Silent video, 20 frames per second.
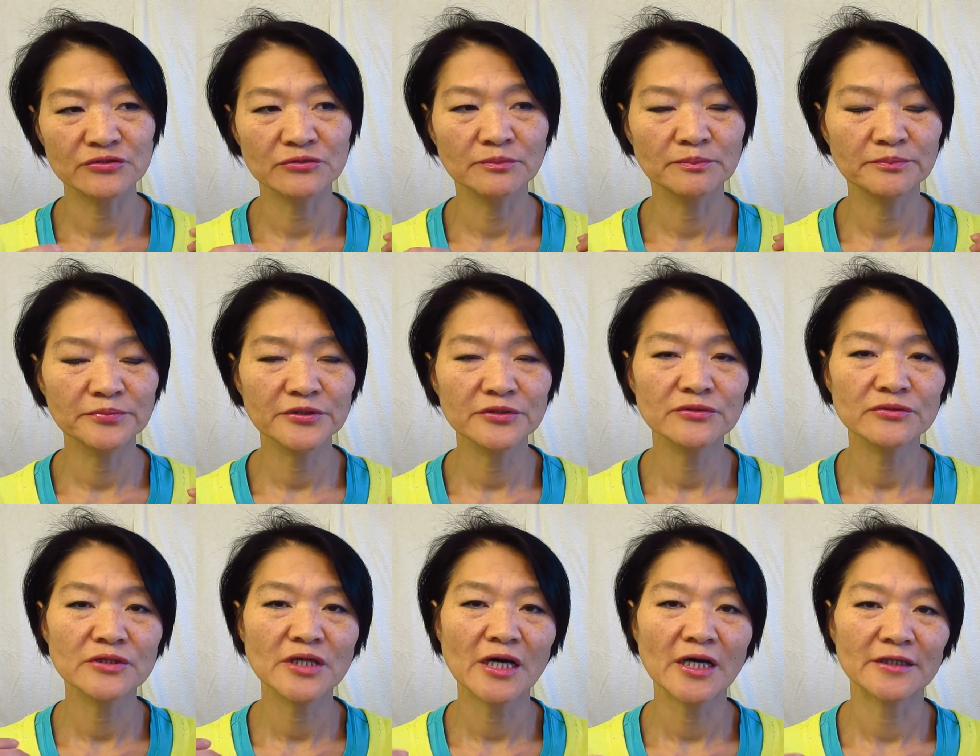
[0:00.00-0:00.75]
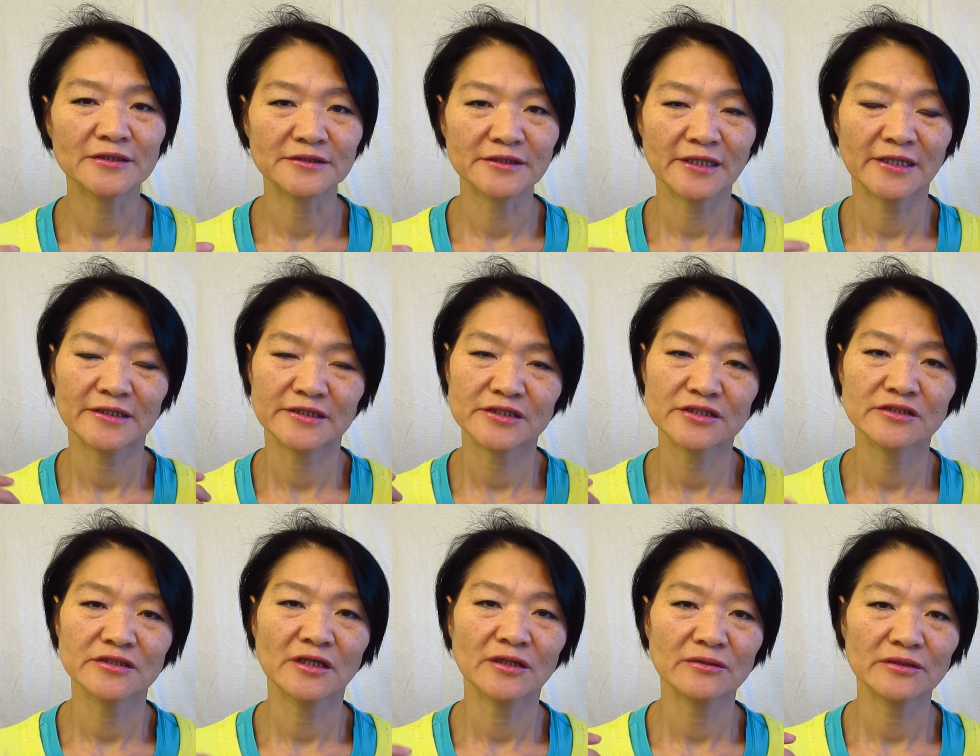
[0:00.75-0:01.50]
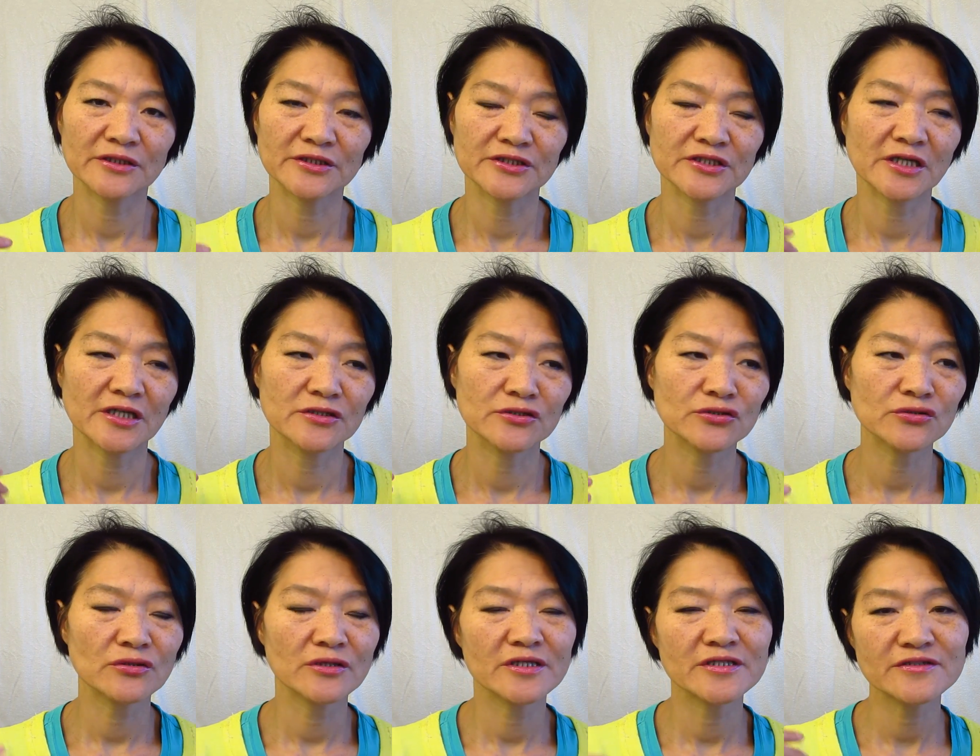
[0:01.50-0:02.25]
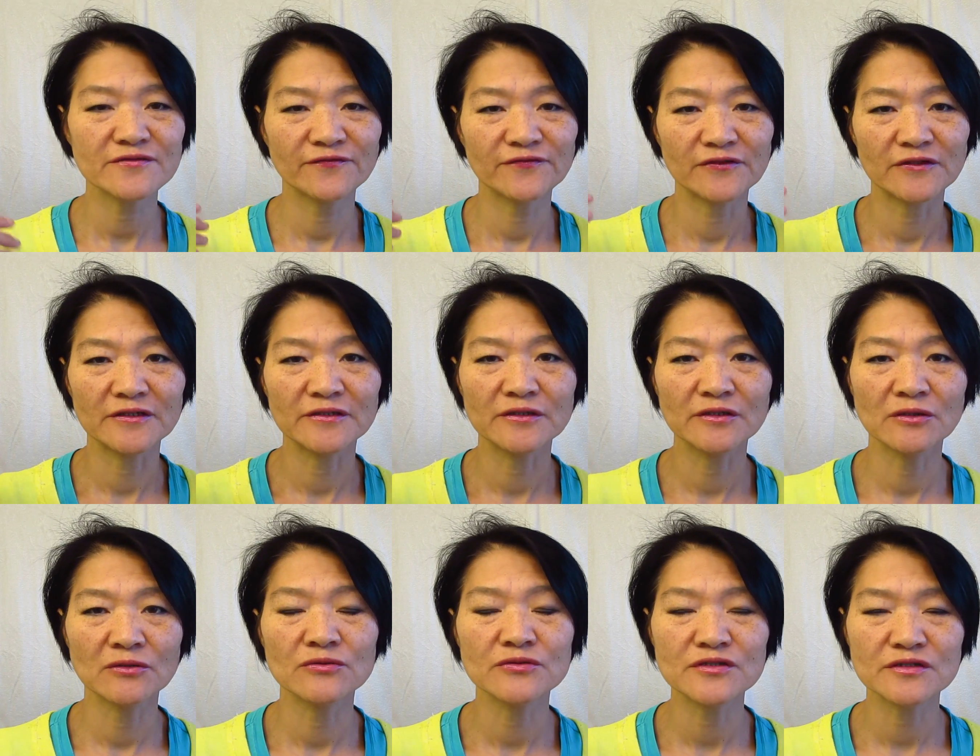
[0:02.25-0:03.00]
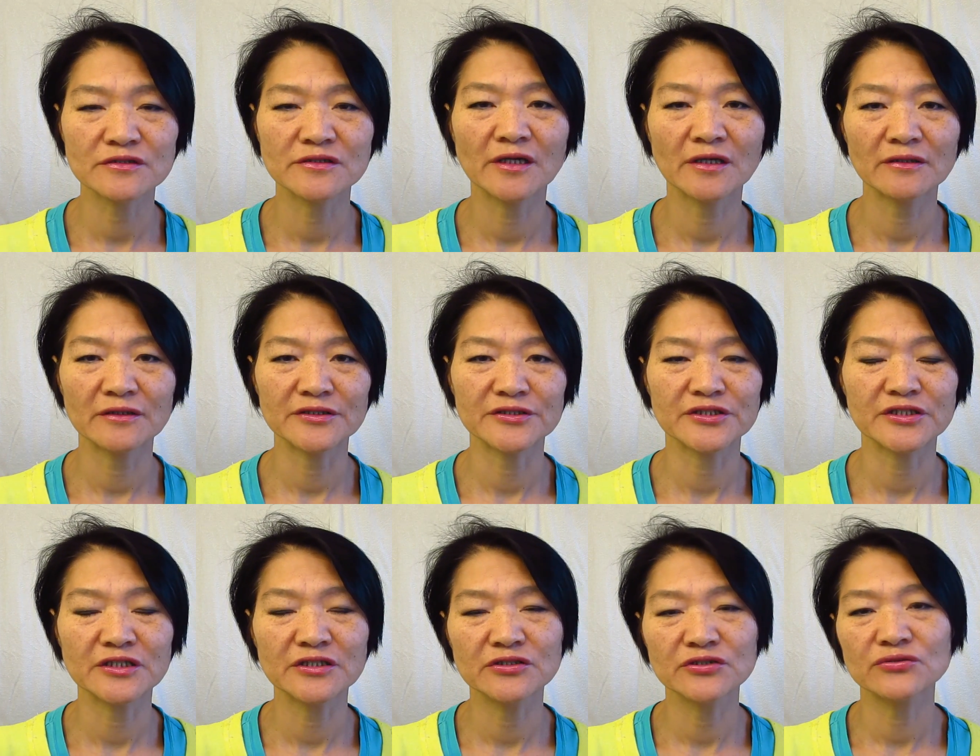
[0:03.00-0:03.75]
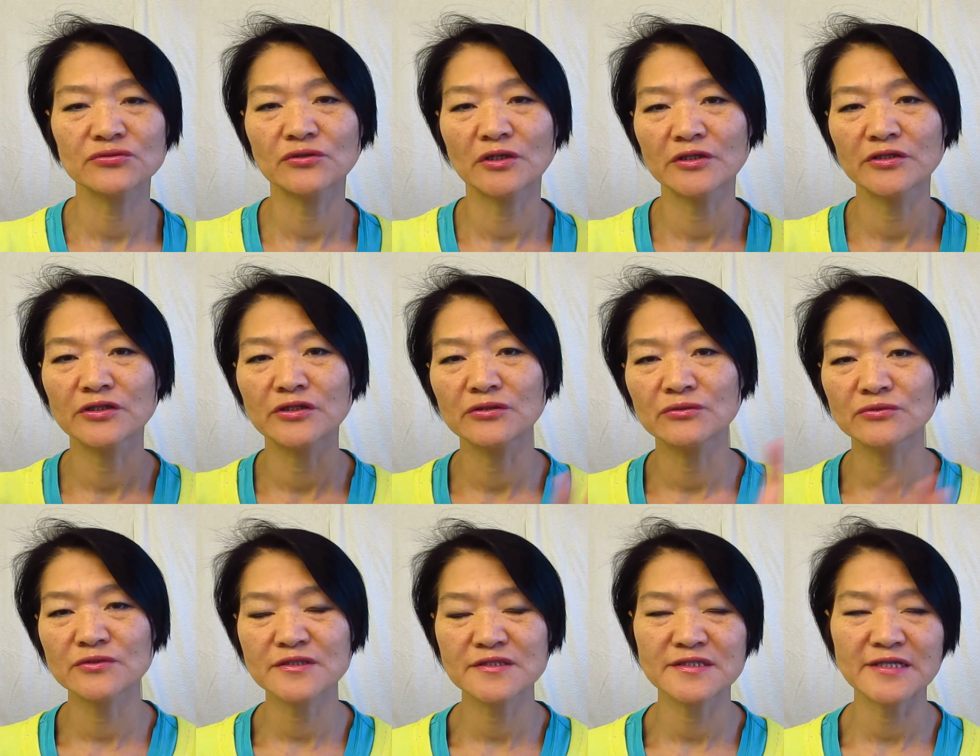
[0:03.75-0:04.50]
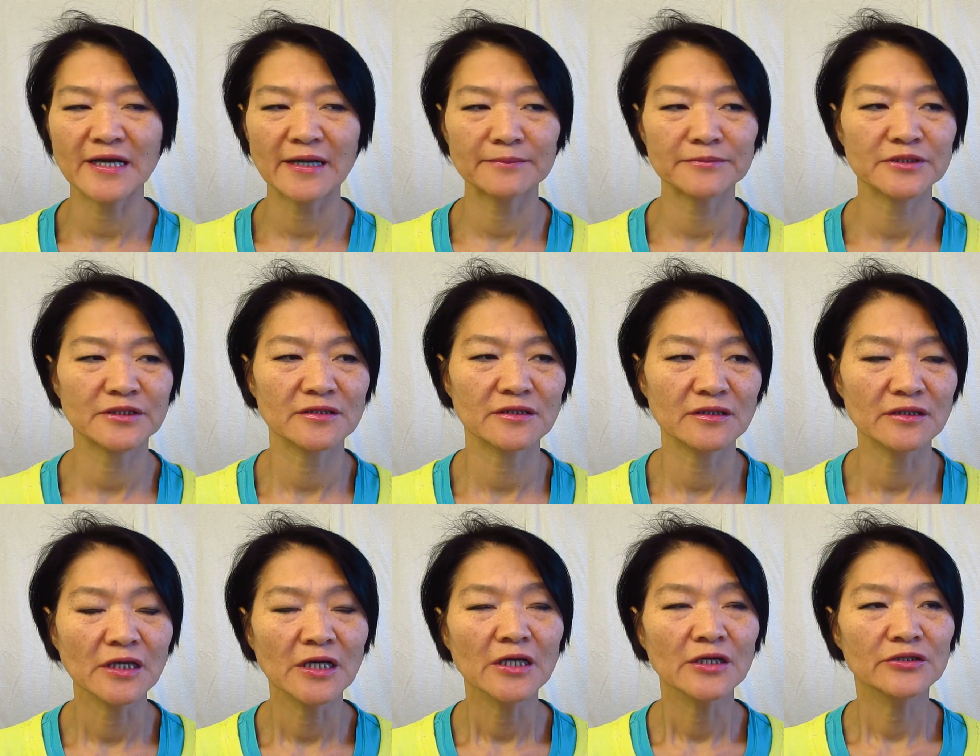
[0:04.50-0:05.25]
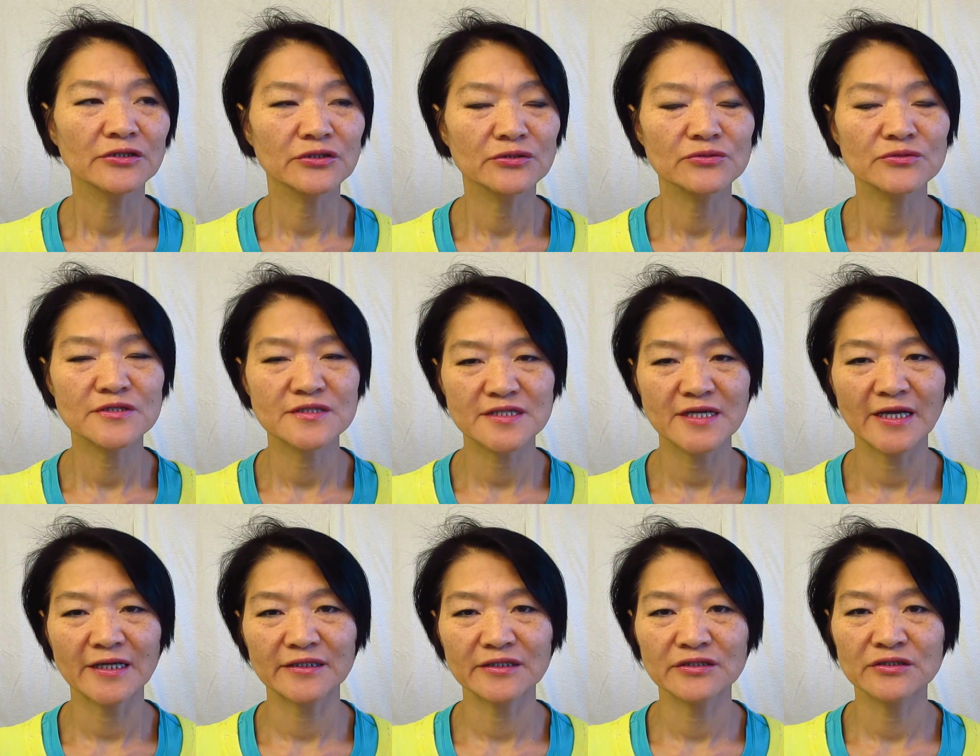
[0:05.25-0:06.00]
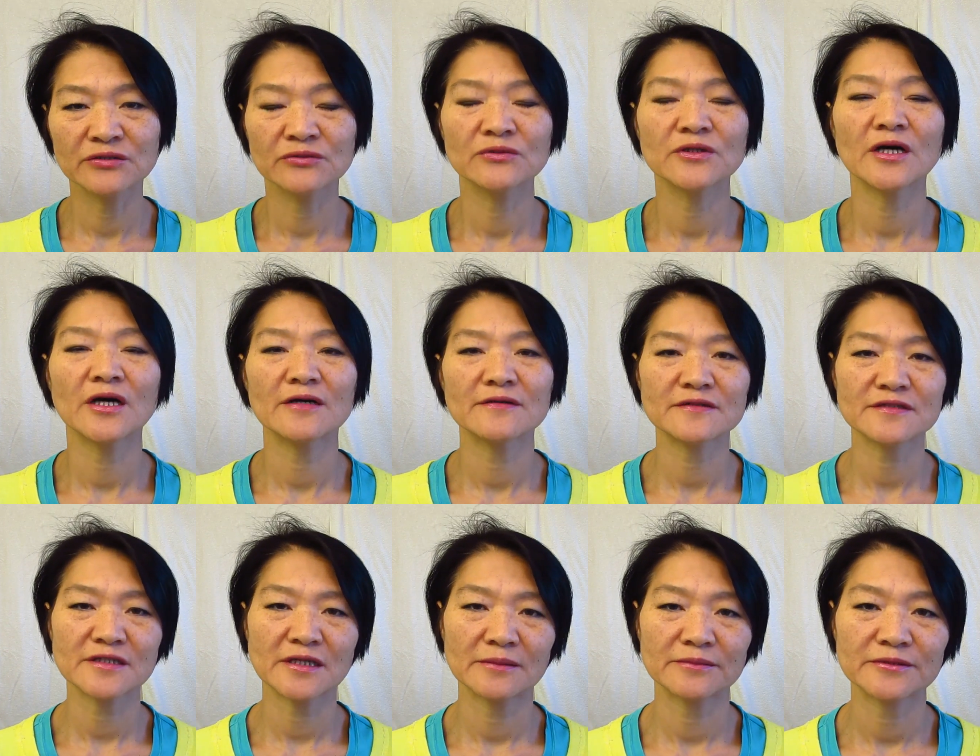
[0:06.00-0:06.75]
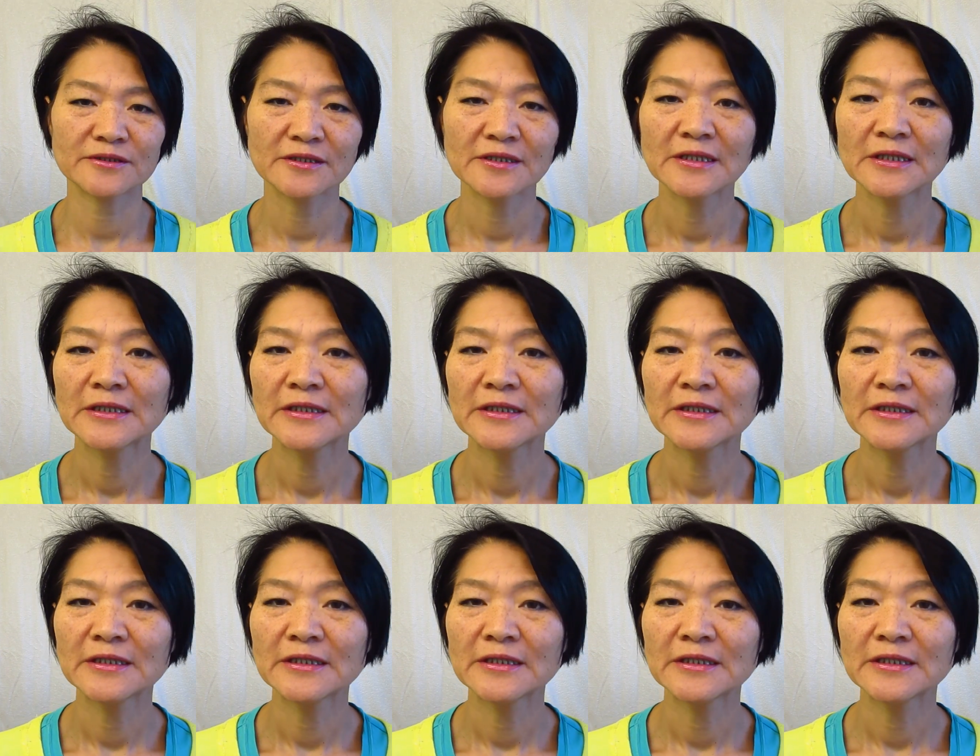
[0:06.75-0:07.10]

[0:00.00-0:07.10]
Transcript: you build on that knowledge and transfer those knowledge into a new set, new set, new concept.